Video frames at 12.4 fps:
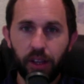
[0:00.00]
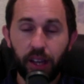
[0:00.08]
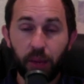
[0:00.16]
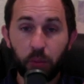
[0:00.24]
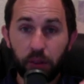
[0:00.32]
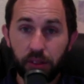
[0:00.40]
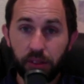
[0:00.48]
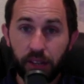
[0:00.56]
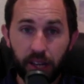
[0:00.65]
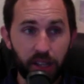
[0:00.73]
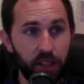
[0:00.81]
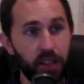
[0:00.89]
And with
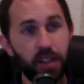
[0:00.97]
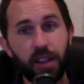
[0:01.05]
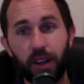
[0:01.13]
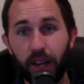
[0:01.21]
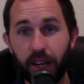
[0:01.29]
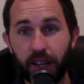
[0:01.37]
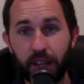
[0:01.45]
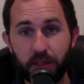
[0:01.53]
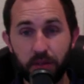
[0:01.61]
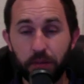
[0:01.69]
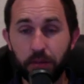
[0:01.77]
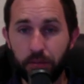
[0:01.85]
that, right,
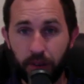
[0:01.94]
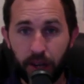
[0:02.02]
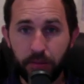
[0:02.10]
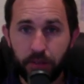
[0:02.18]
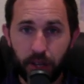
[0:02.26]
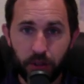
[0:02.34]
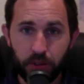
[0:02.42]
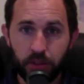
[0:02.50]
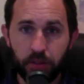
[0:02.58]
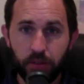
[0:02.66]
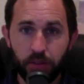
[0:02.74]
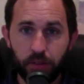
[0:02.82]
it's
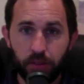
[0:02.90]
$5,000,